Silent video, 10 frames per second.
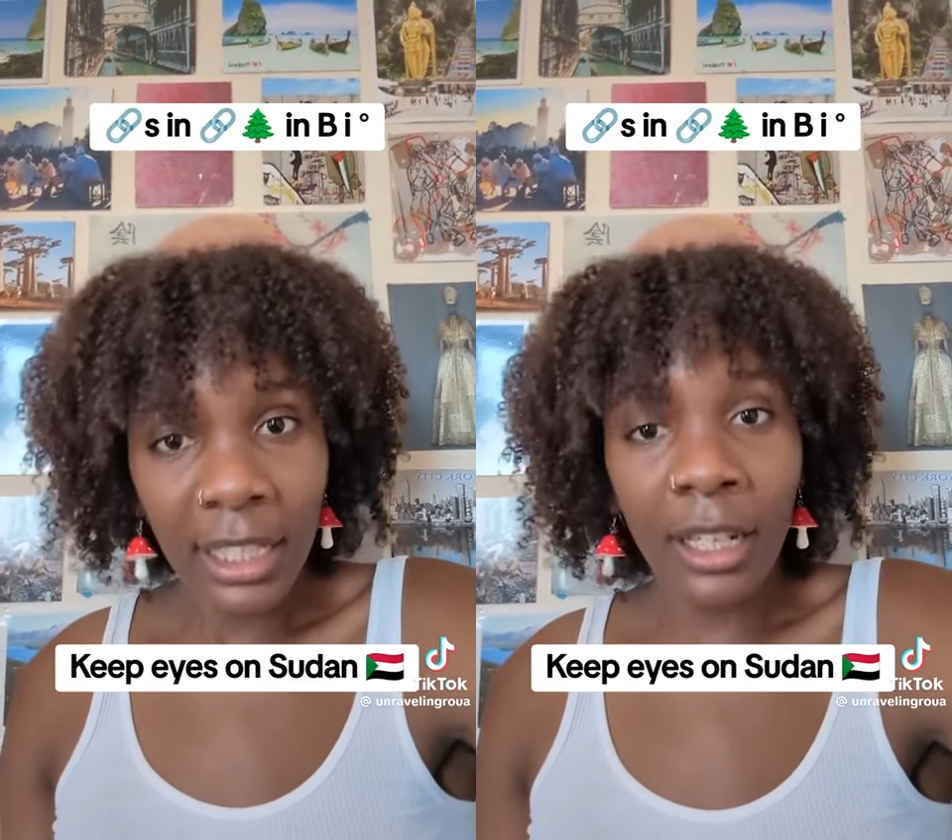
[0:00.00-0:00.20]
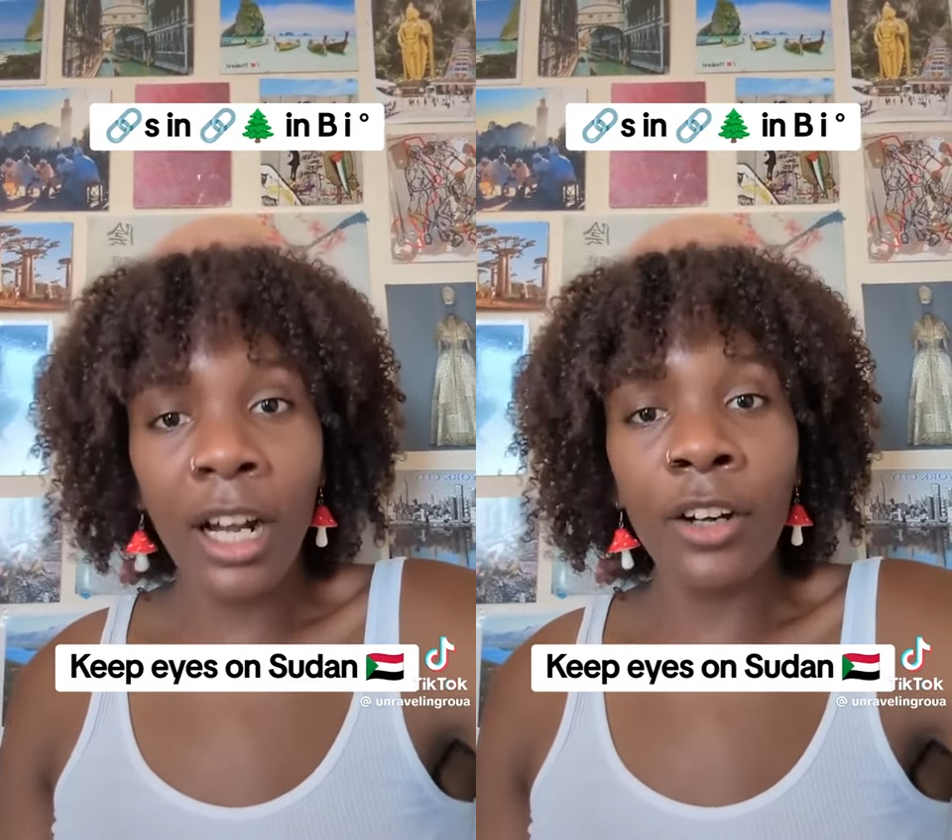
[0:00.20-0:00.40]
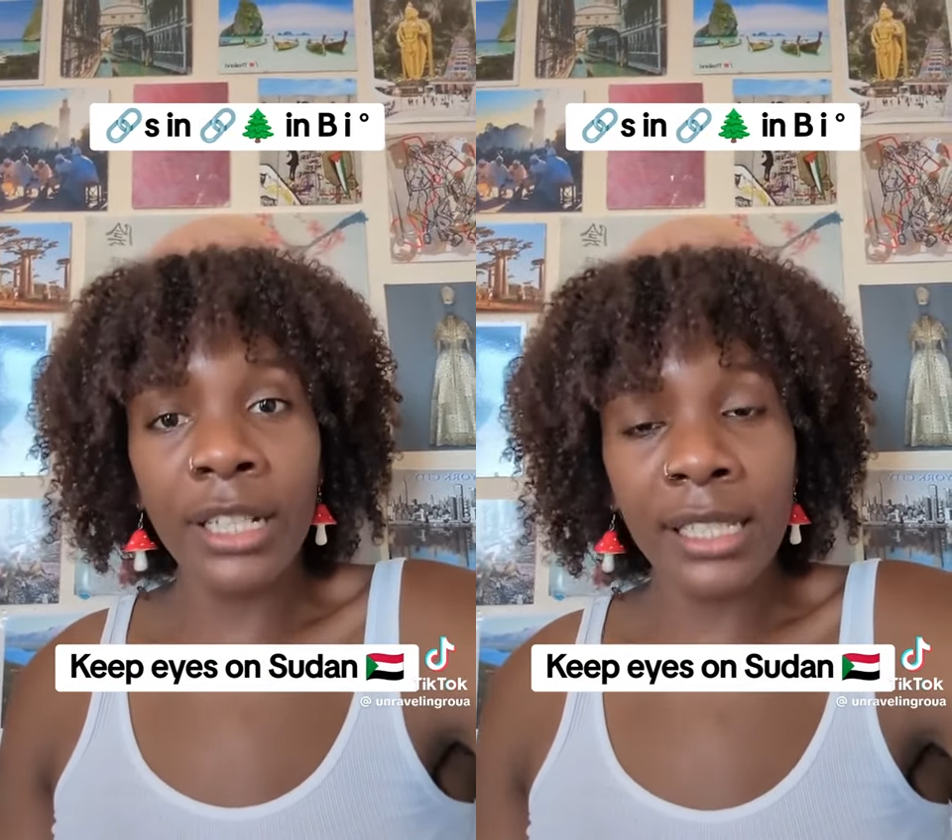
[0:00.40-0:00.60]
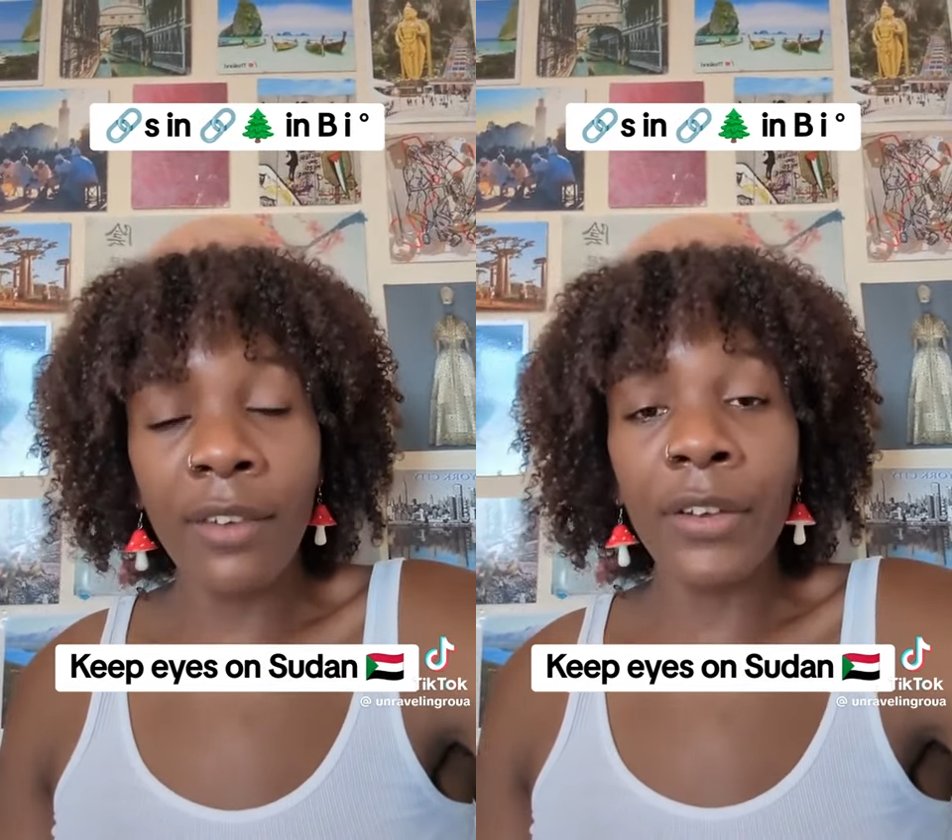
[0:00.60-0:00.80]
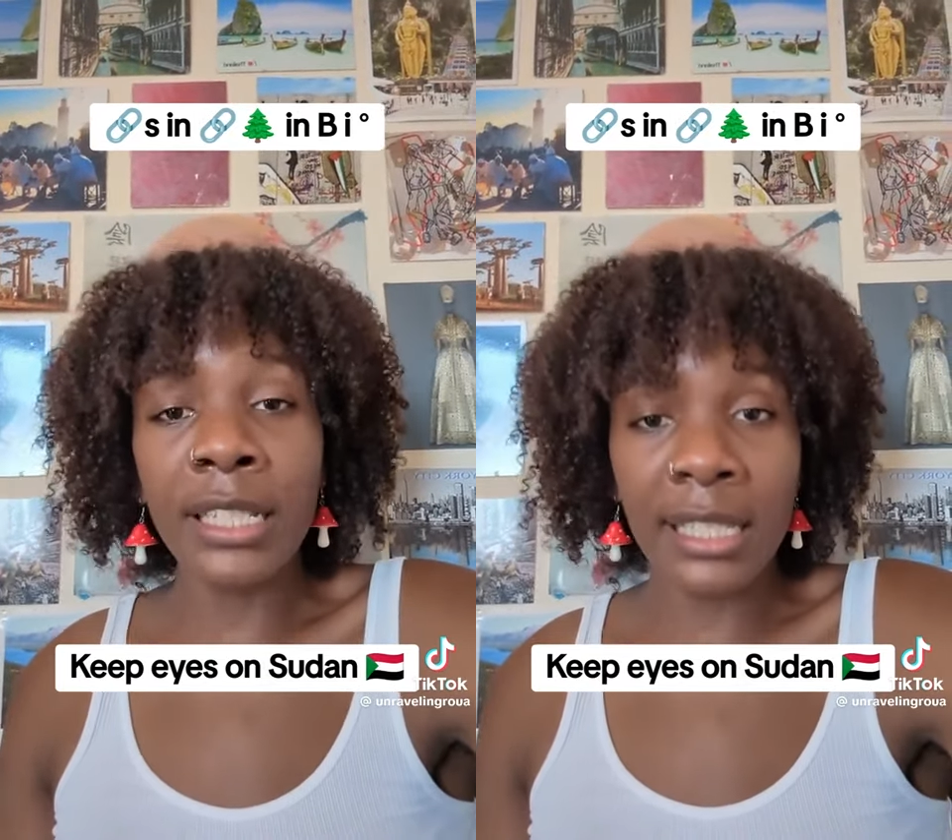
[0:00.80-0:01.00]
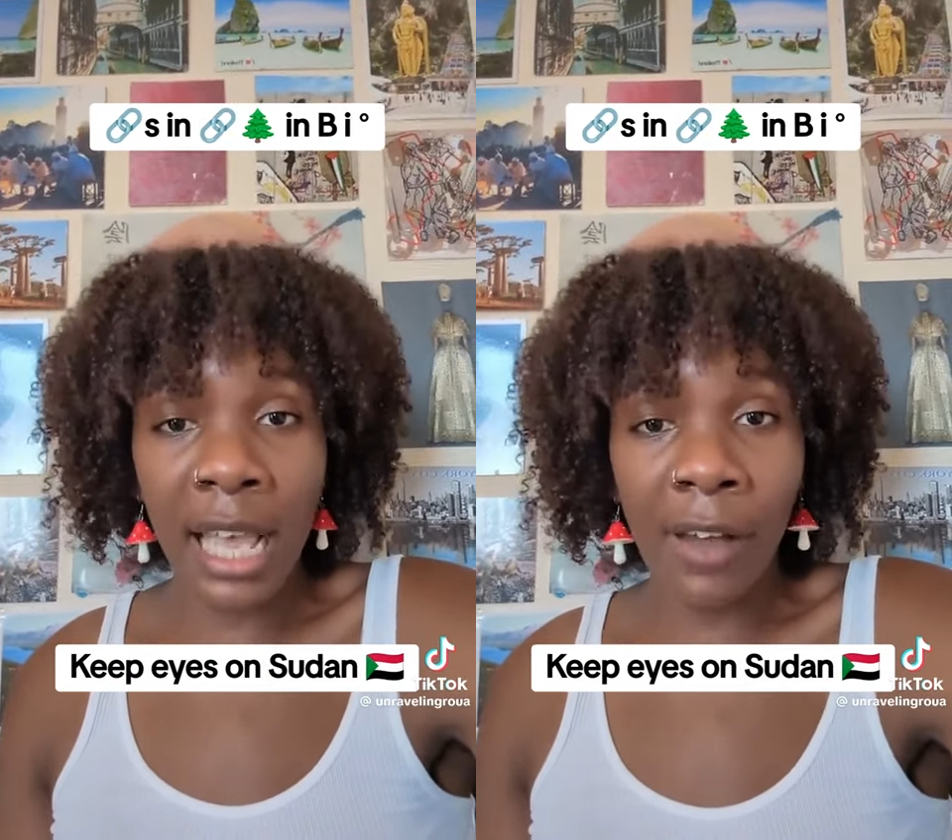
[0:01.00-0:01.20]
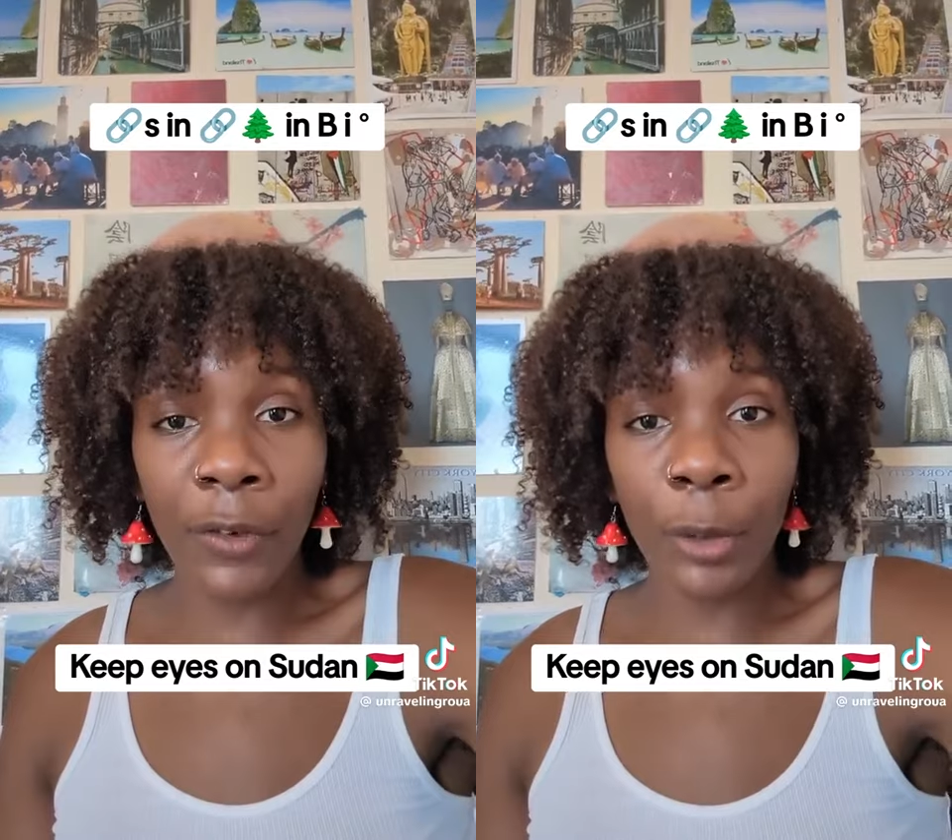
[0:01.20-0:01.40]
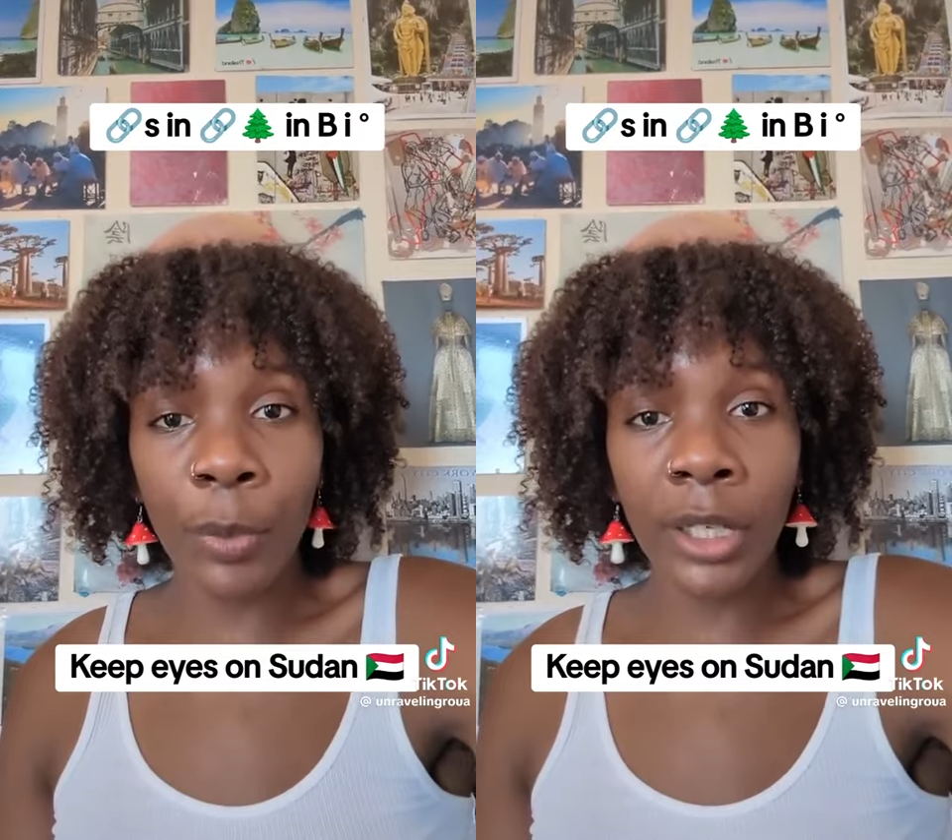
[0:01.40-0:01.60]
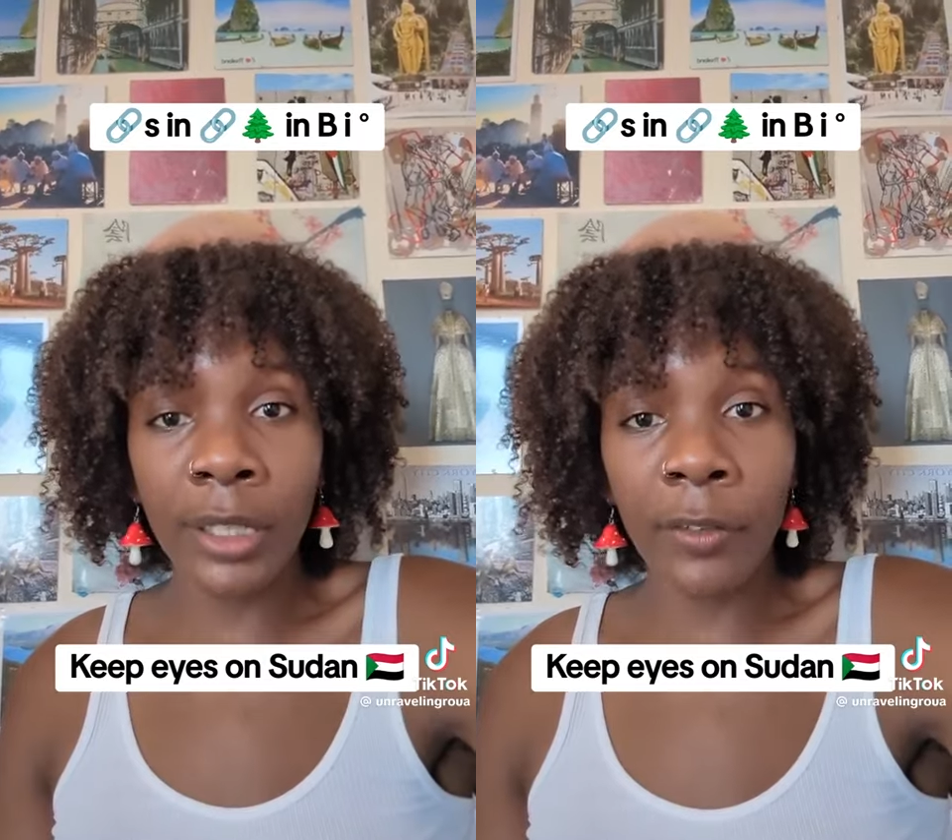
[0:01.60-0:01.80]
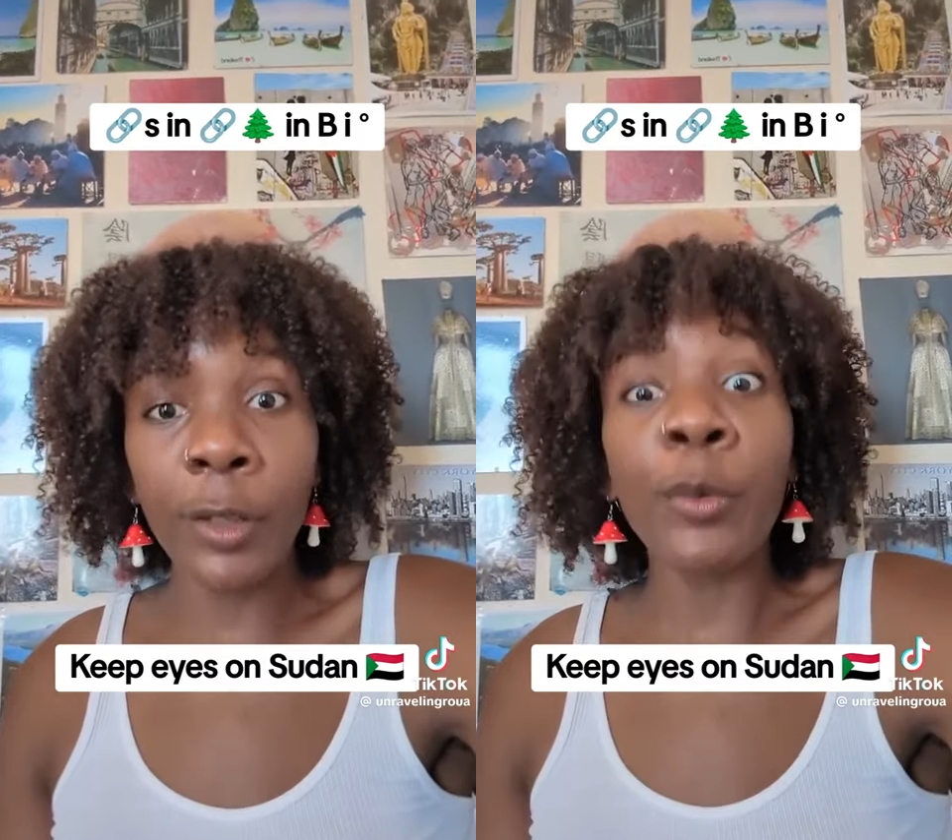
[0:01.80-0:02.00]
RSF and SAF are part of it,